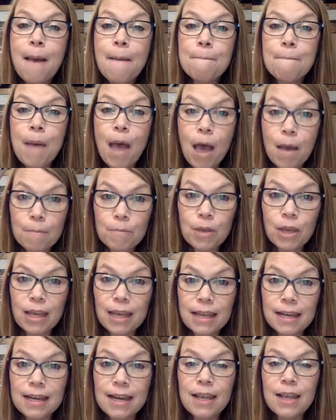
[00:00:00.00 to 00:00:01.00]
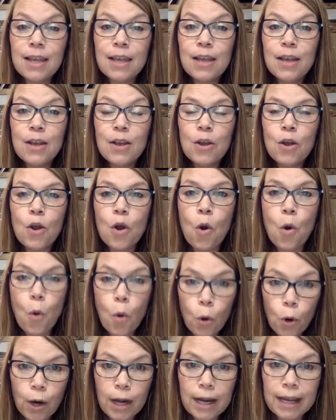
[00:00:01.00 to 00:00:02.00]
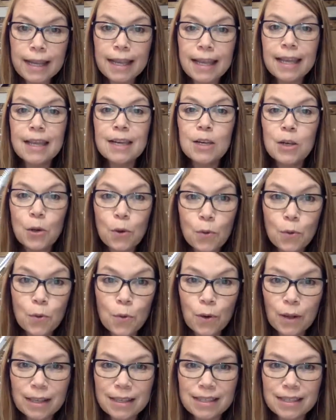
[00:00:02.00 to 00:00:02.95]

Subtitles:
pumpkin coring tool.